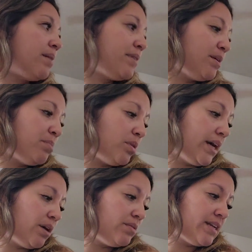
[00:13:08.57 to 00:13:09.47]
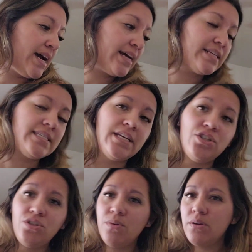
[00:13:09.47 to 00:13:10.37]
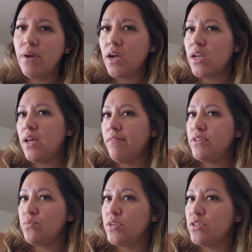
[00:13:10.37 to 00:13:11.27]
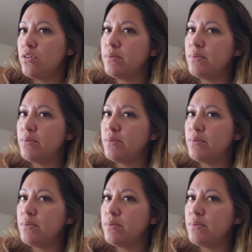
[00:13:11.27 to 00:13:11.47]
I'm gonna pull out next. I do want to work on Heaven's Window,